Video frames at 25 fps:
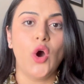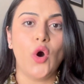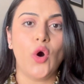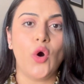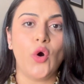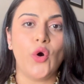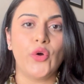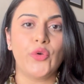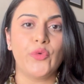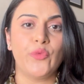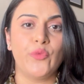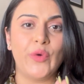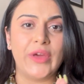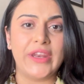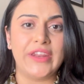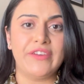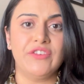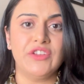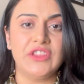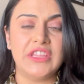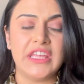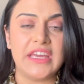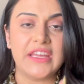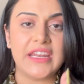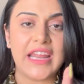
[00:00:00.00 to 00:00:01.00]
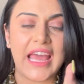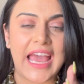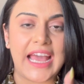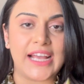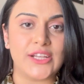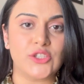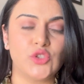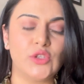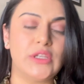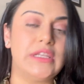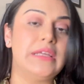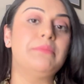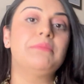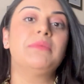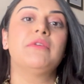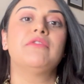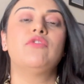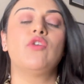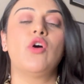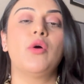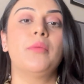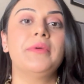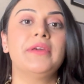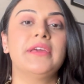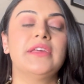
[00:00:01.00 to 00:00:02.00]
Or whenever they are actually
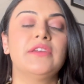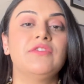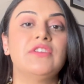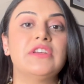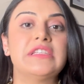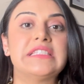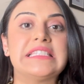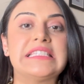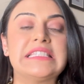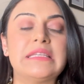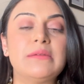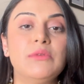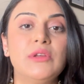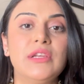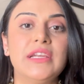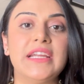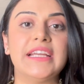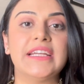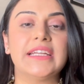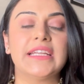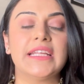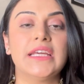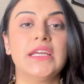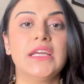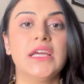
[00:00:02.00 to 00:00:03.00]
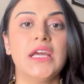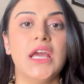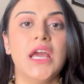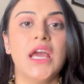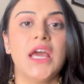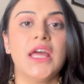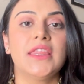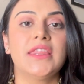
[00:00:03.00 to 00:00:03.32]
performing and we are simulating,